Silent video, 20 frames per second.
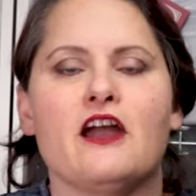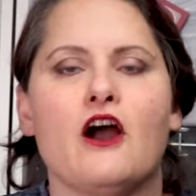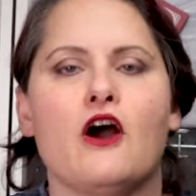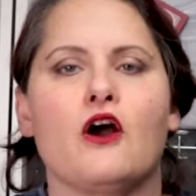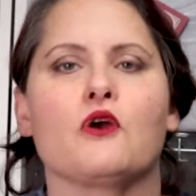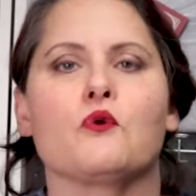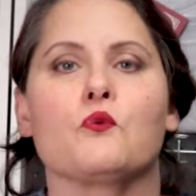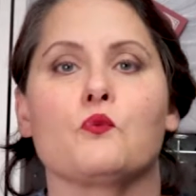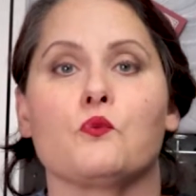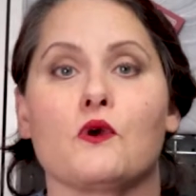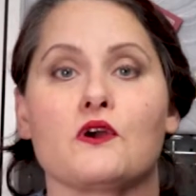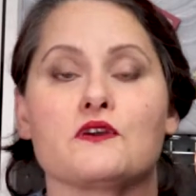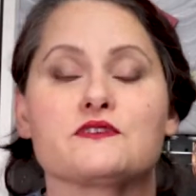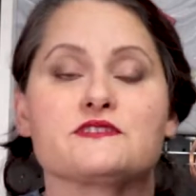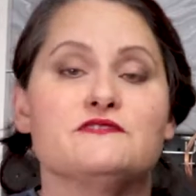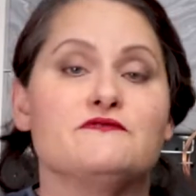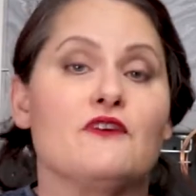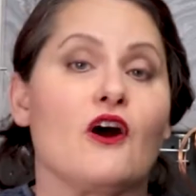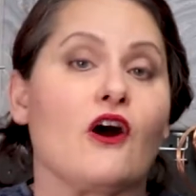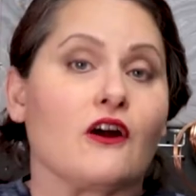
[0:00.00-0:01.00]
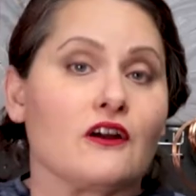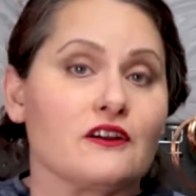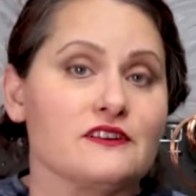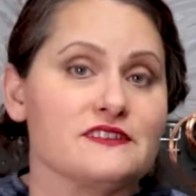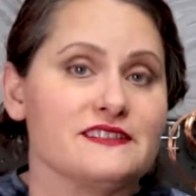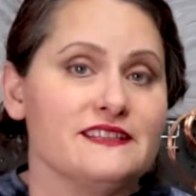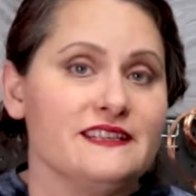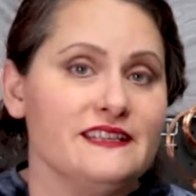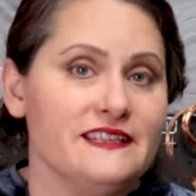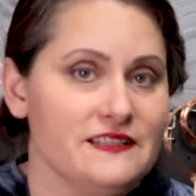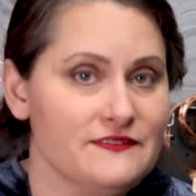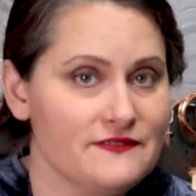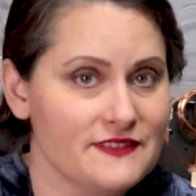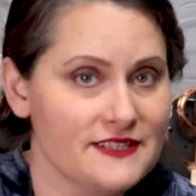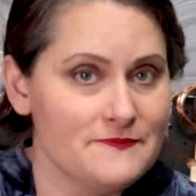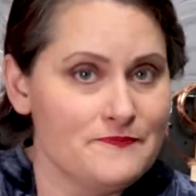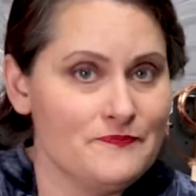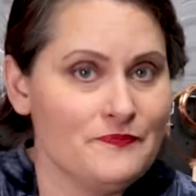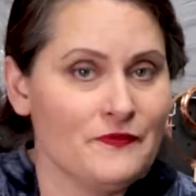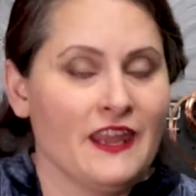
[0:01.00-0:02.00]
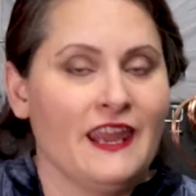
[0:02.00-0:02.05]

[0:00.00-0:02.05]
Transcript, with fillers: are works of art, even,